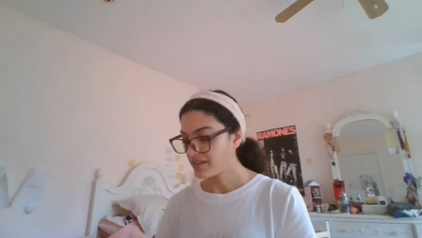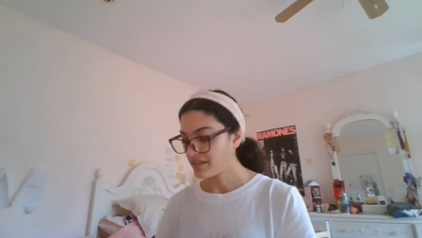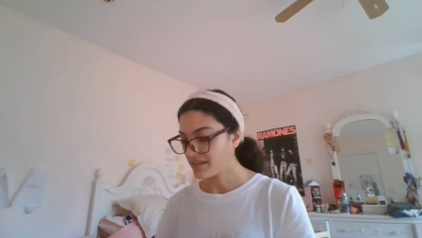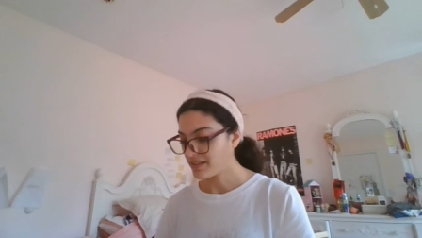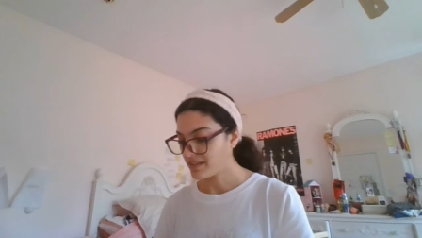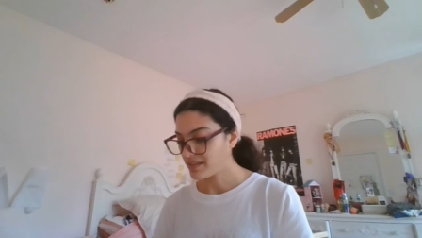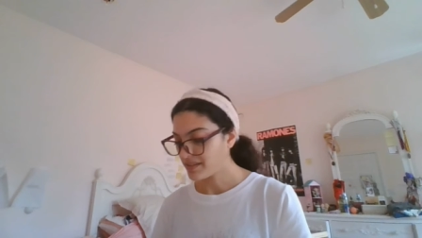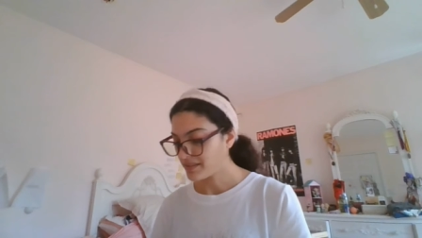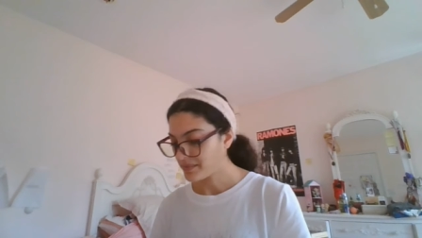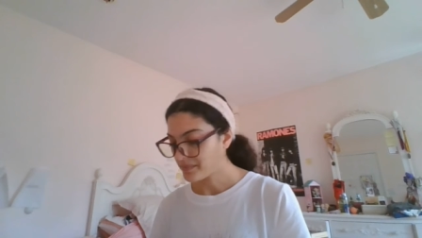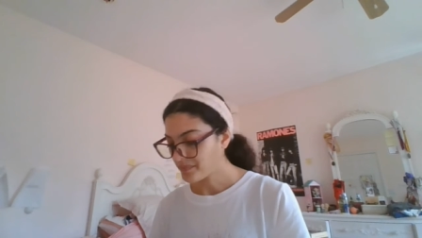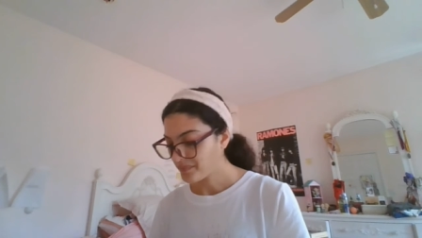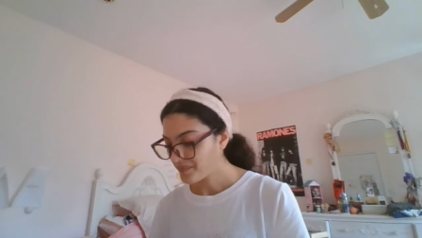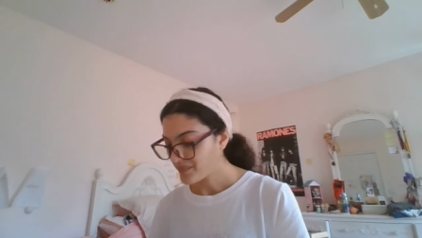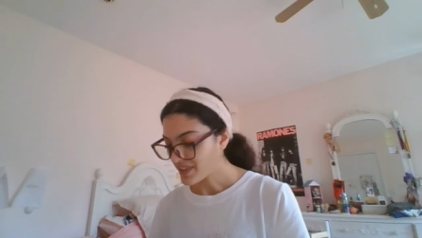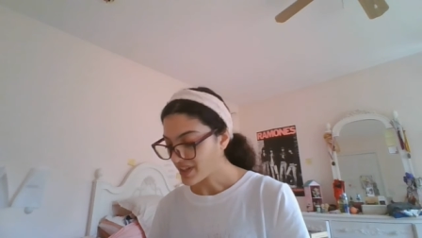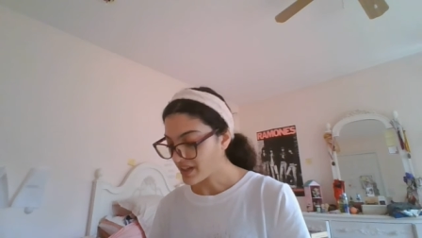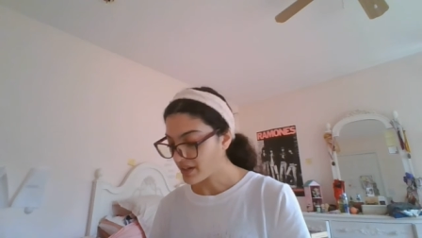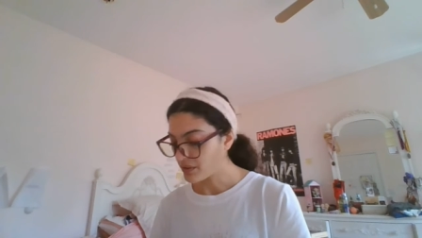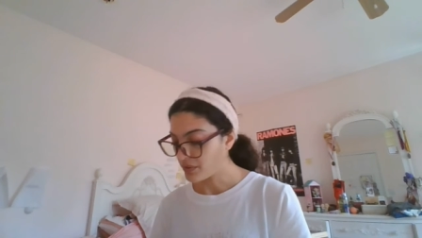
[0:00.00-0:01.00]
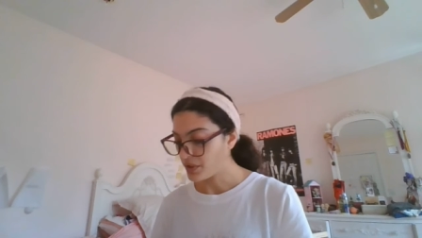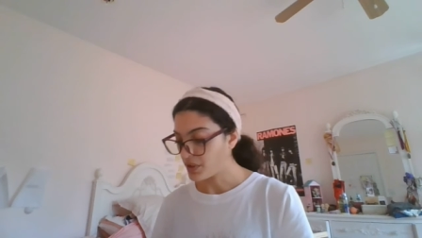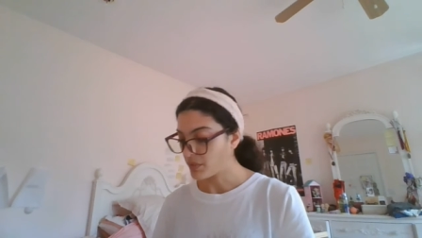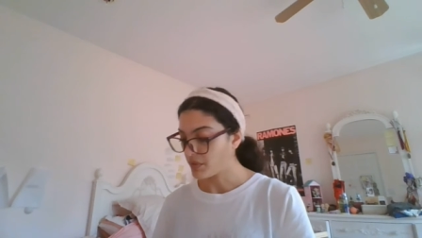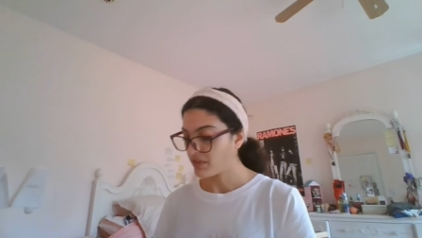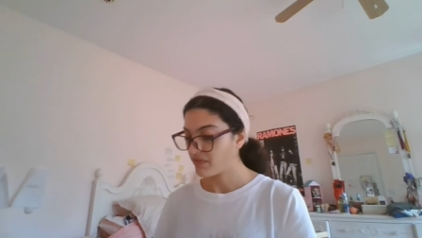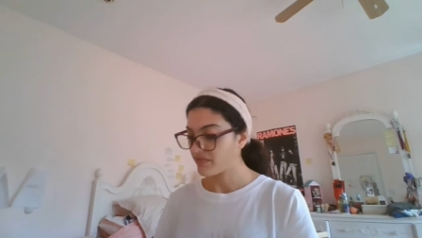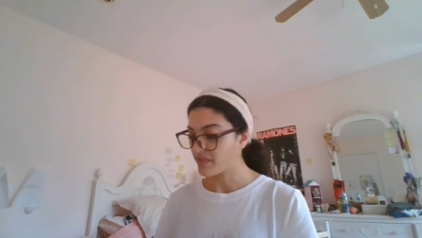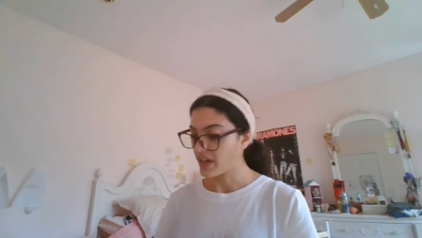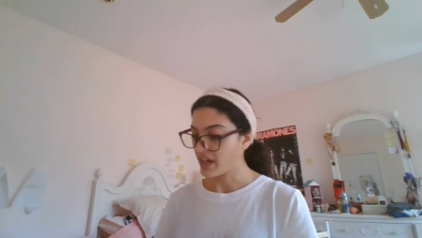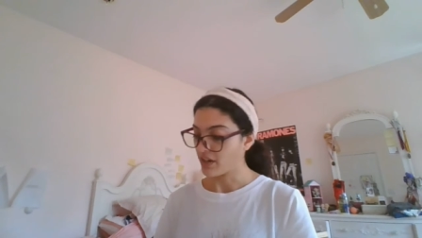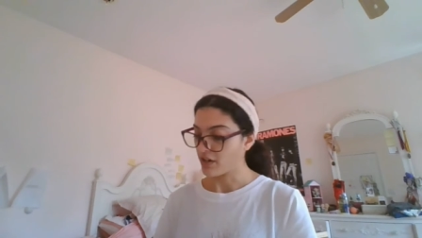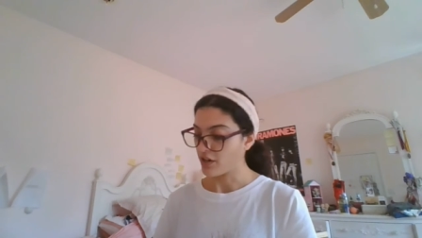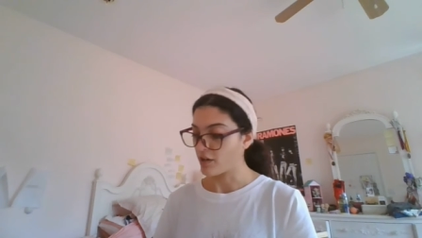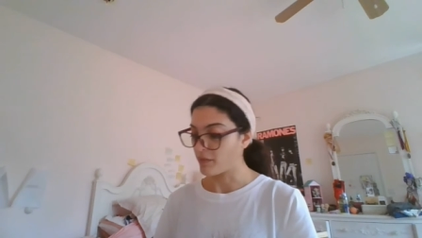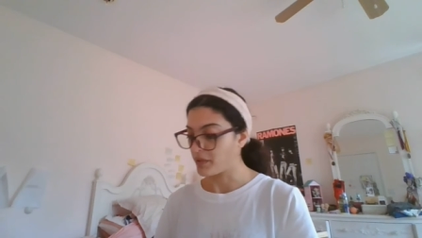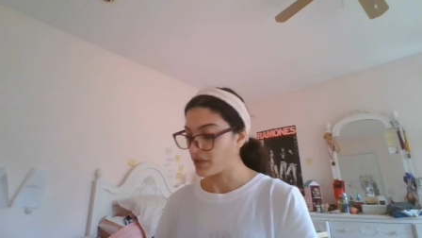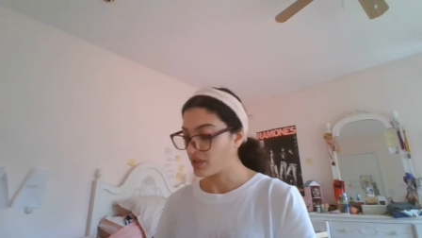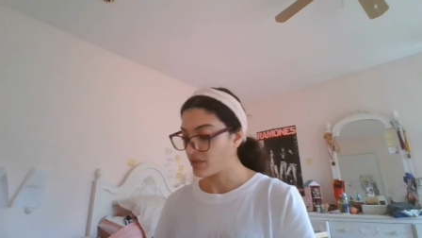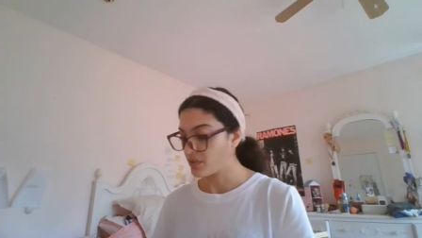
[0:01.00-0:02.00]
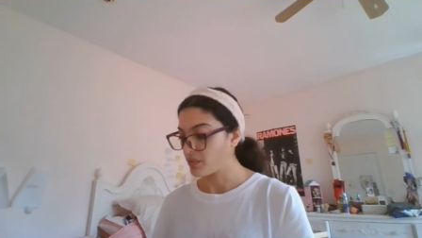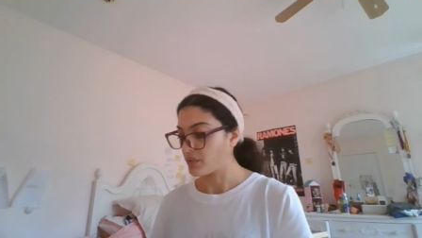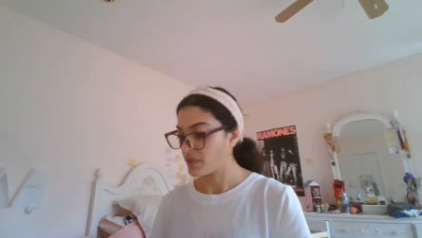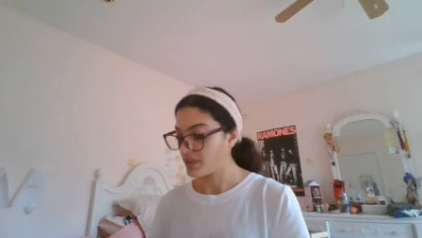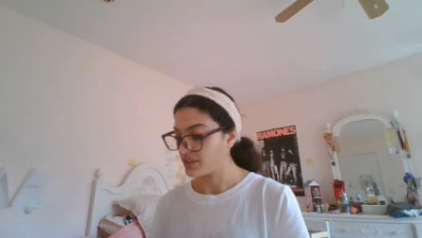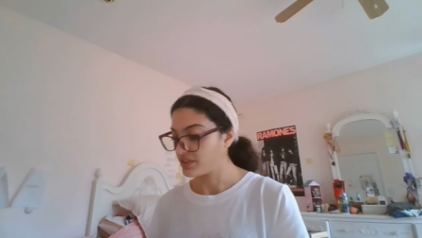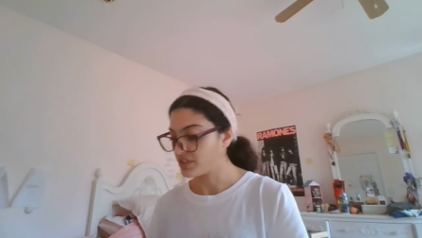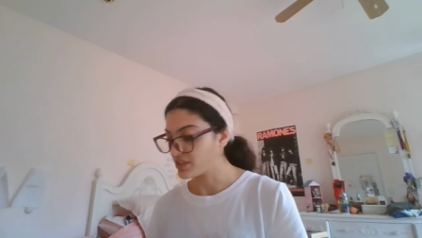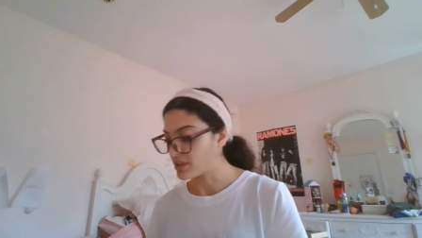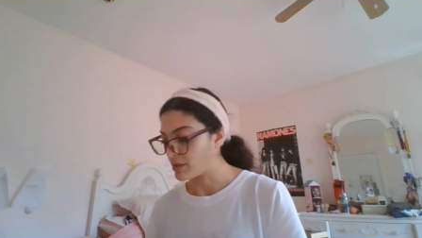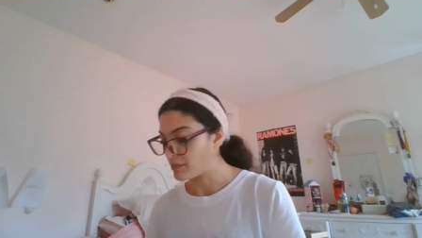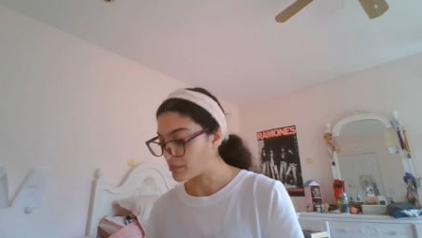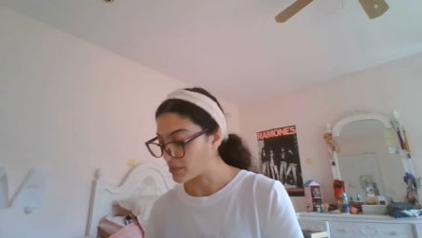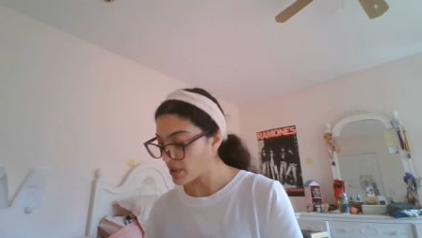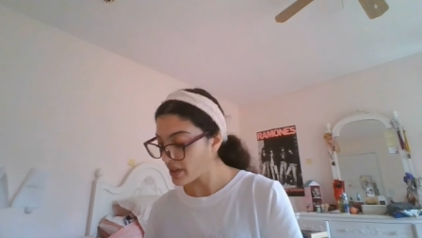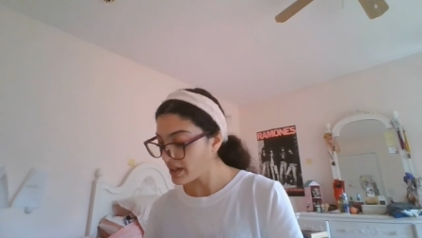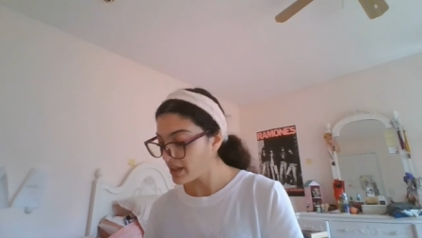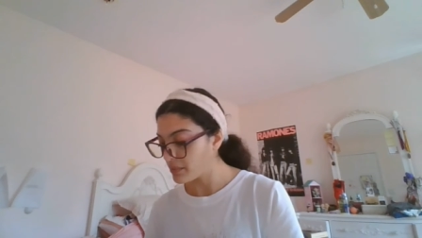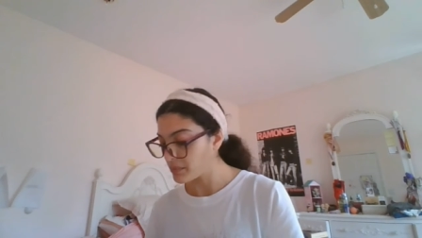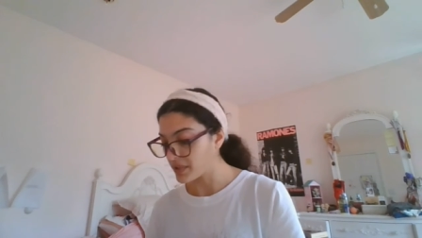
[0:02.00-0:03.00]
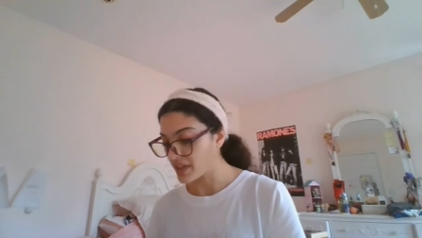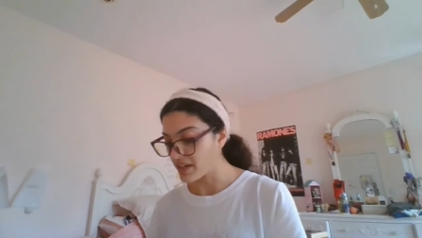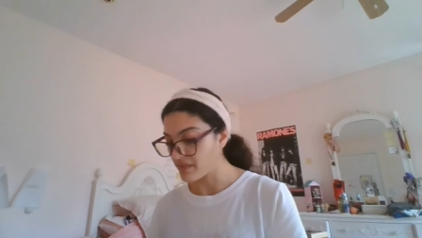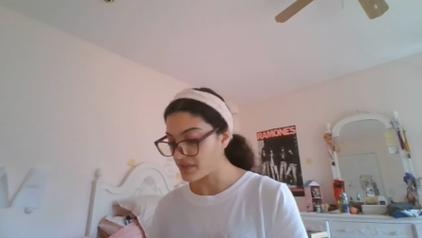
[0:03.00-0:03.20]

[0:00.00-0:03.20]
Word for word: uh, I don't know what Frank Herbert or his son Brian would